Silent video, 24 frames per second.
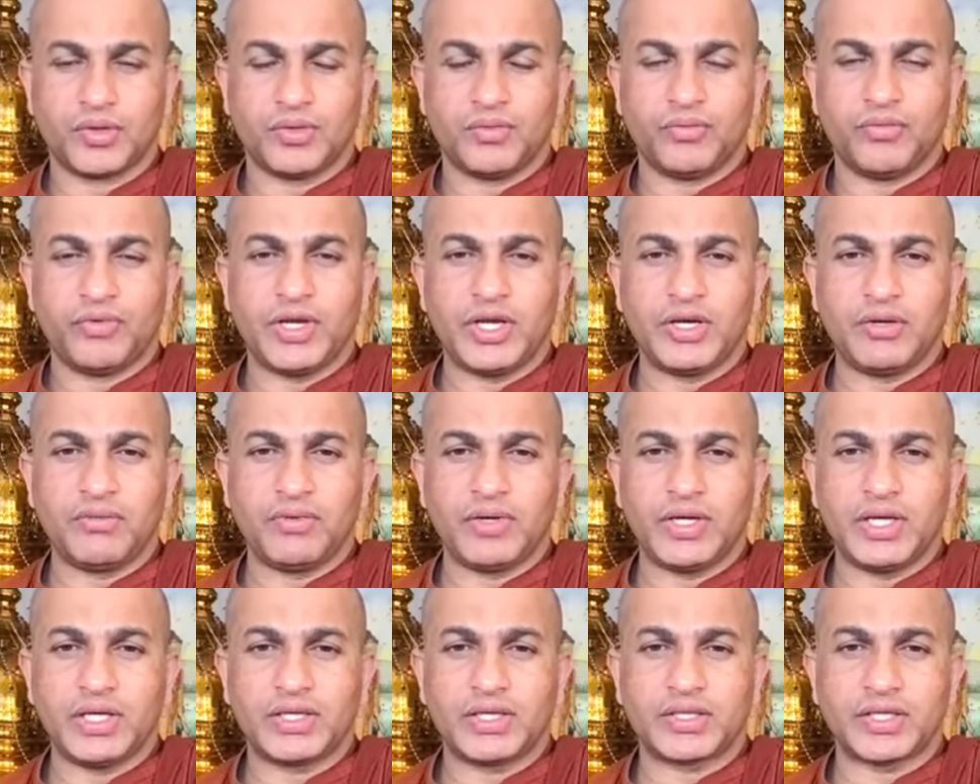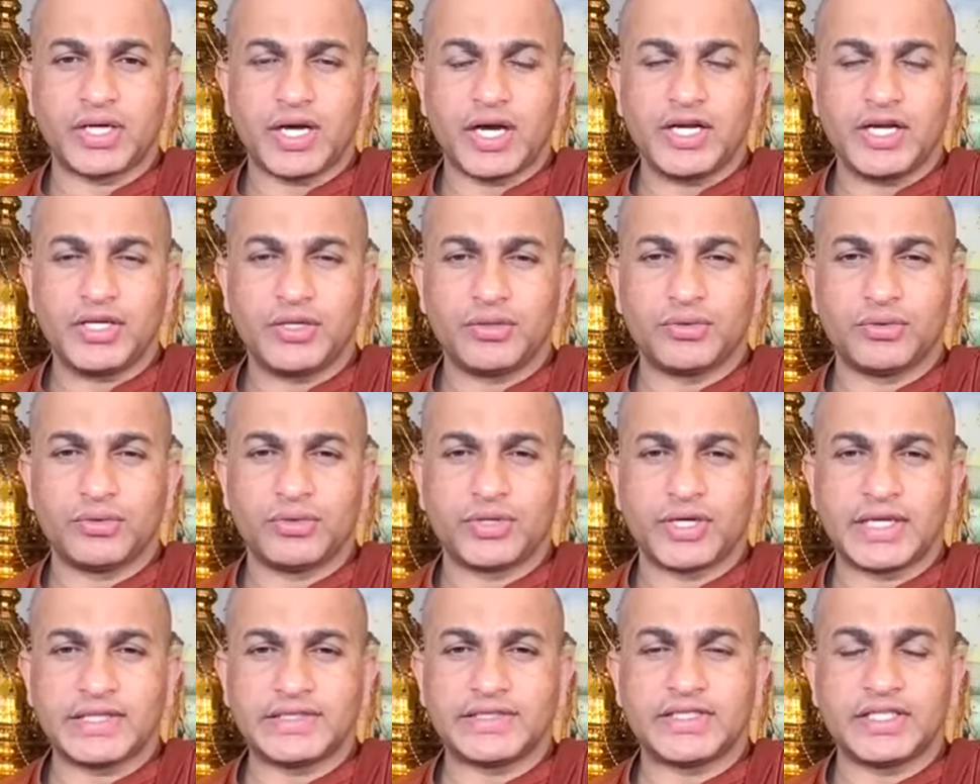when we try to
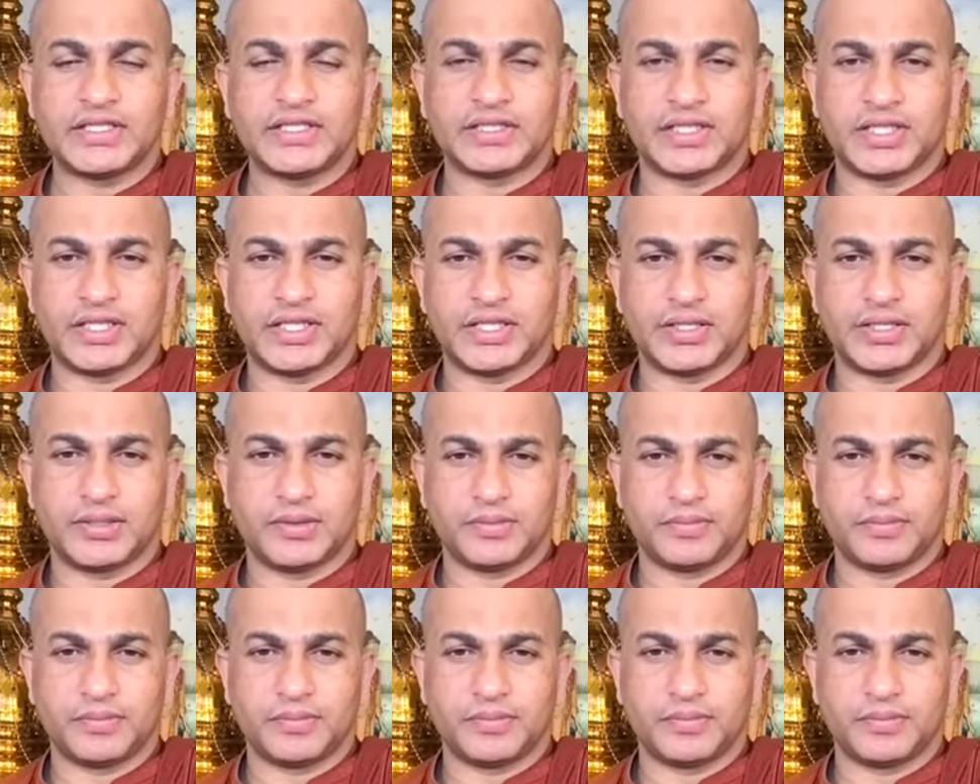resist it